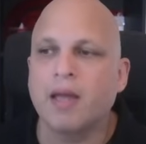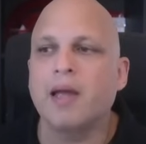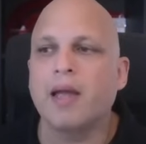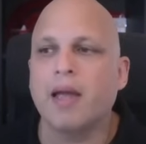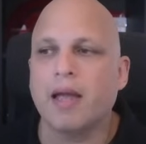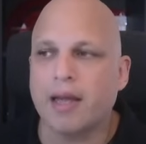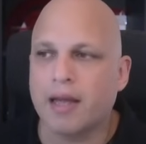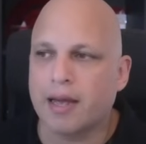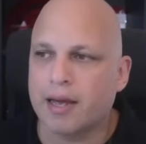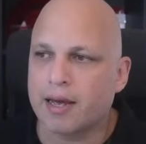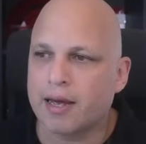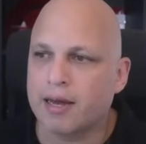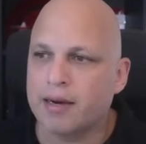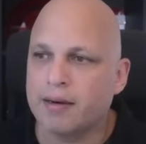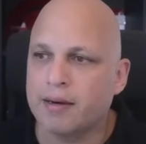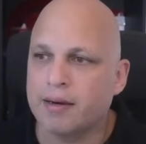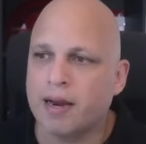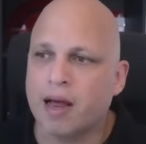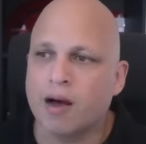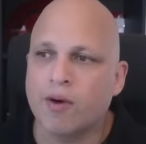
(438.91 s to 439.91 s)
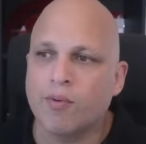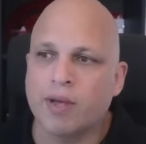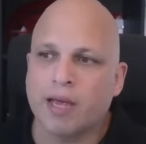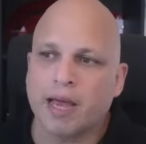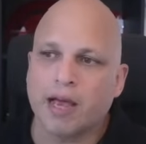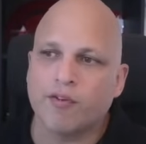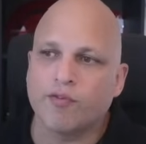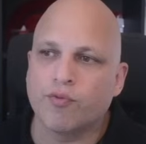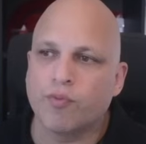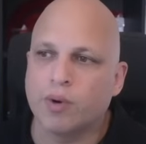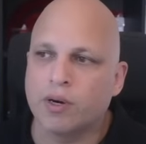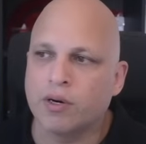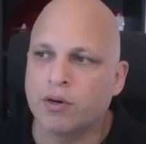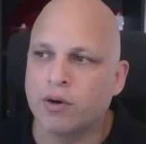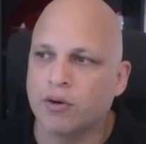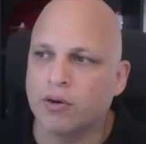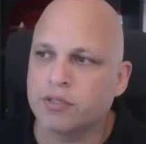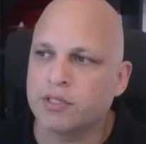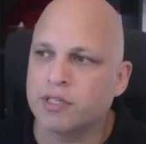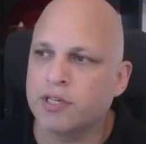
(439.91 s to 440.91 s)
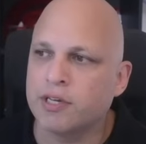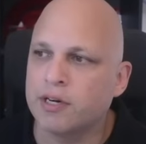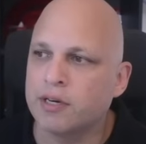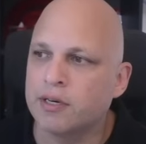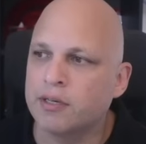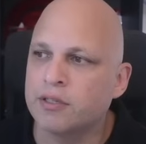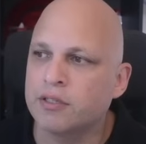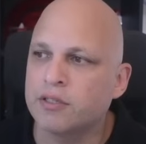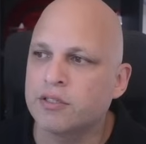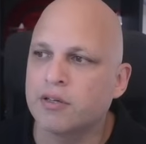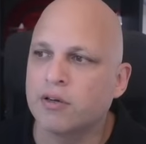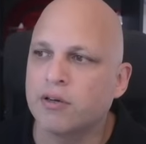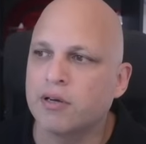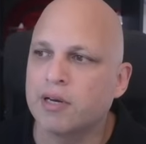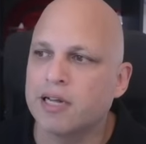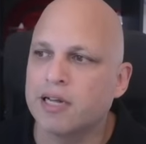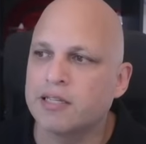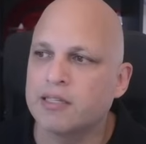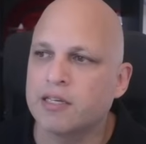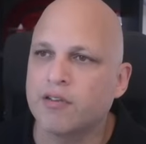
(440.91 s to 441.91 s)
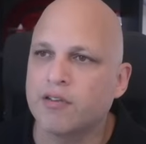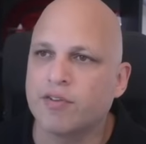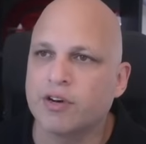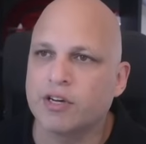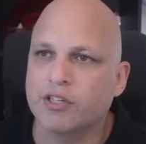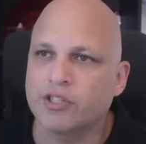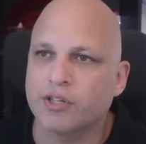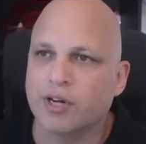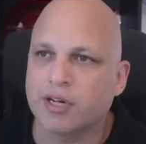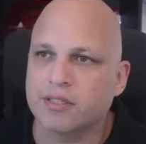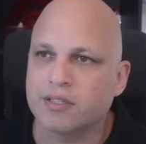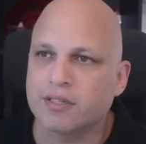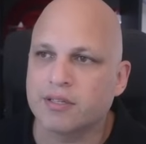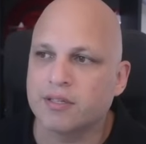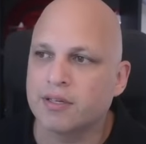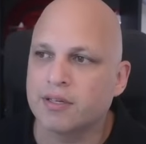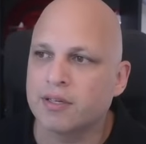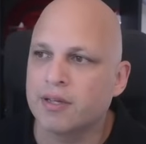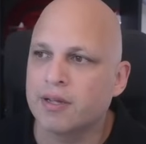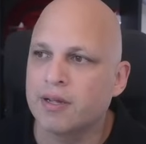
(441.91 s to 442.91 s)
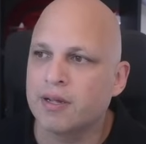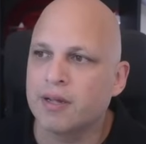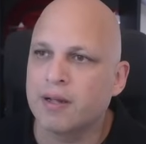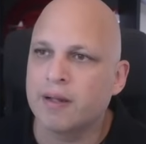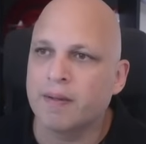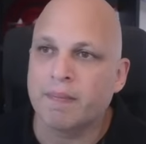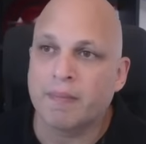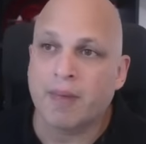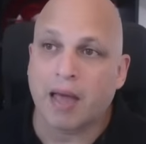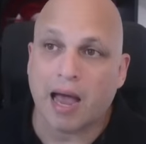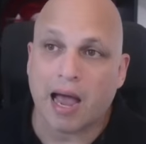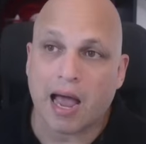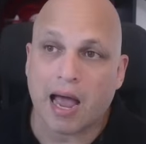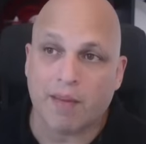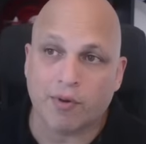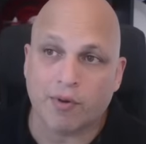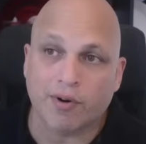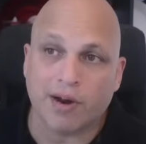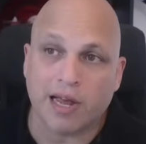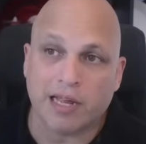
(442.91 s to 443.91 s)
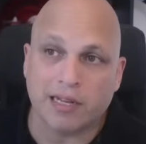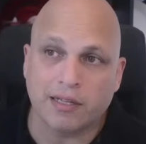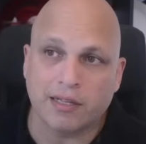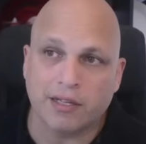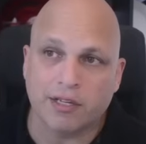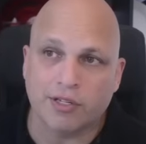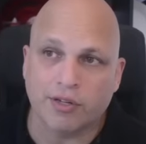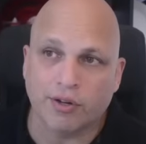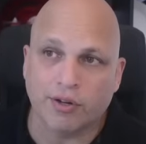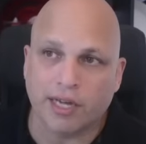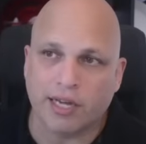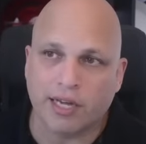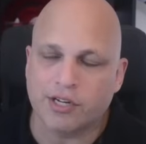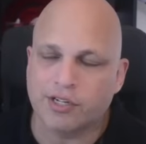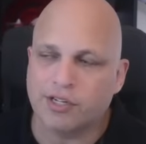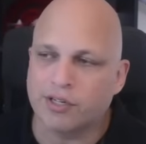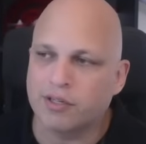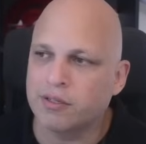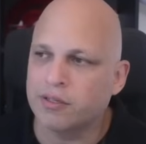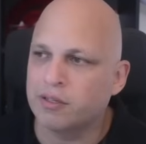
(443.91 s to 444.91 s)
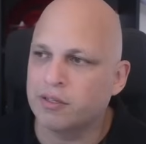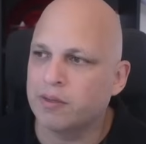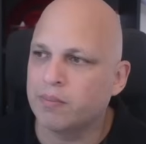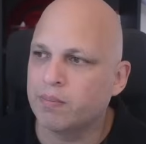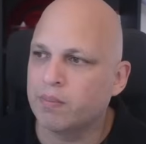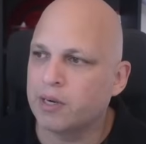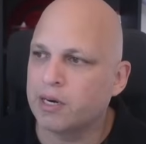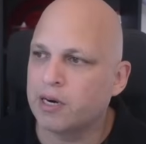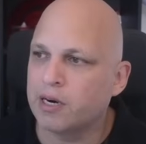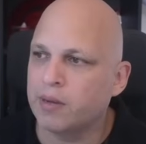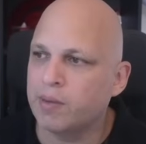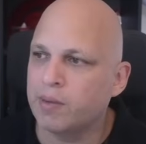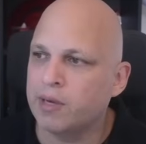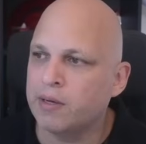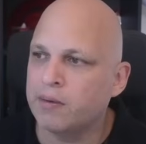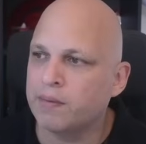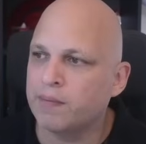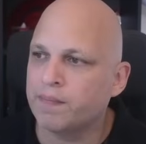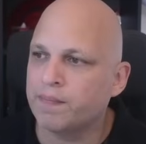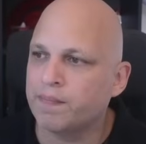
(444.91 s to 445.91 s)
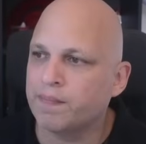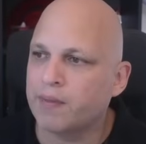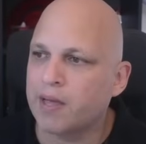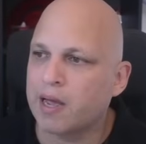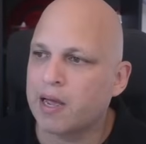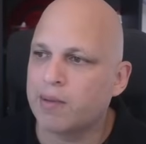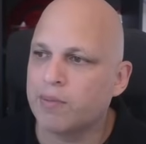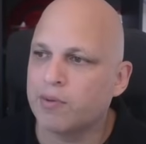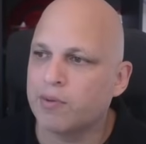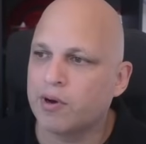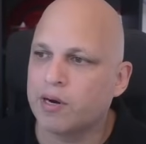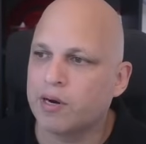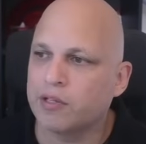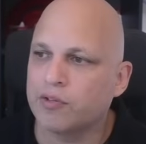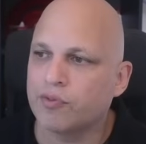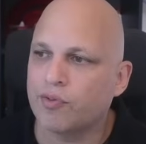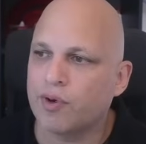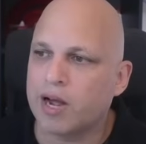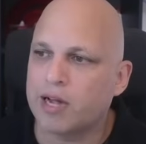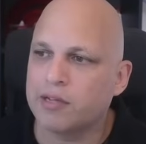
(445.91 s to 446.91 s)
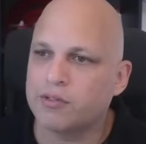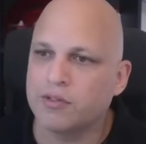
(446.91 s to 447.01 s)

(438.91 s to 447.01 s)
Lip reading: and now we have one host here. So let's give it a shot. I'm already in this location, Burnaby. I'm gonna try to